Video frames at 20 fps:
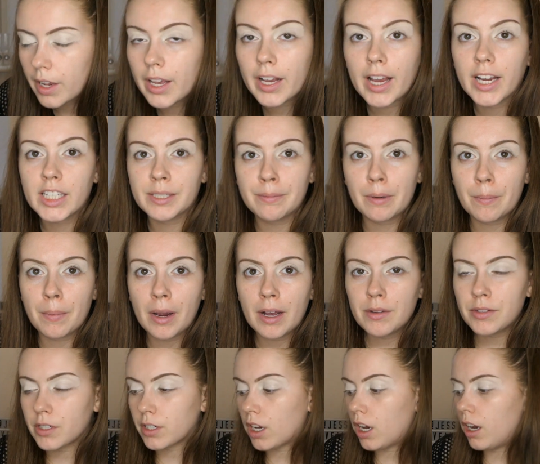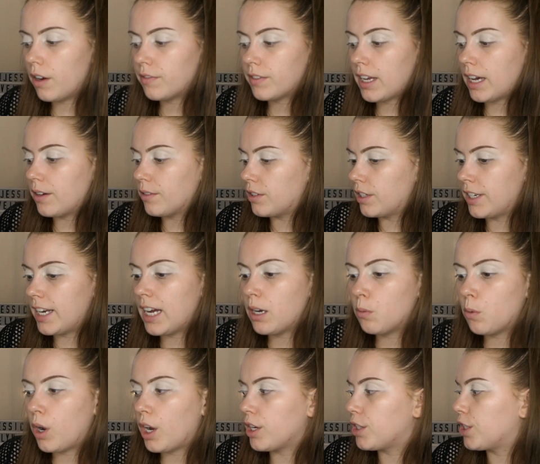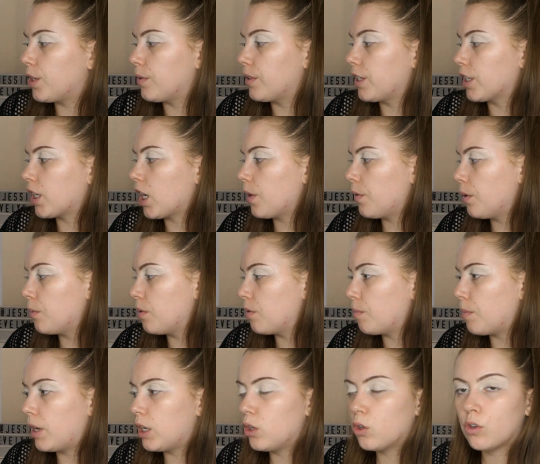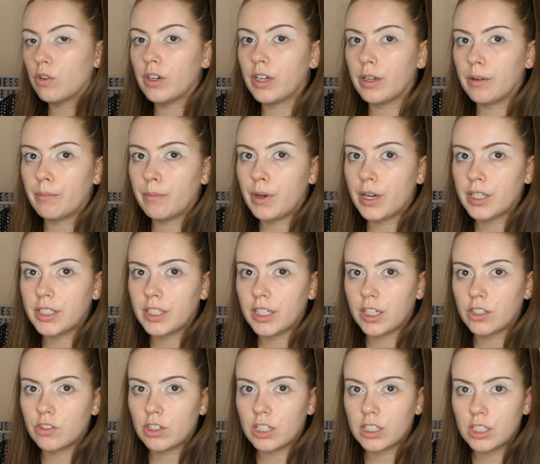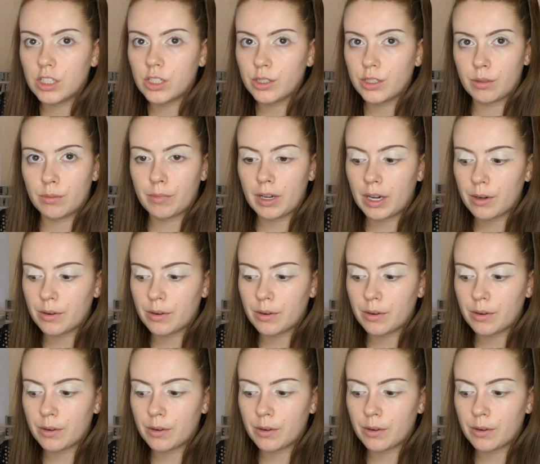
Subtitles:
Okay, so my brows are carved out, so now what I do is I go in with my Laura Mercier translucent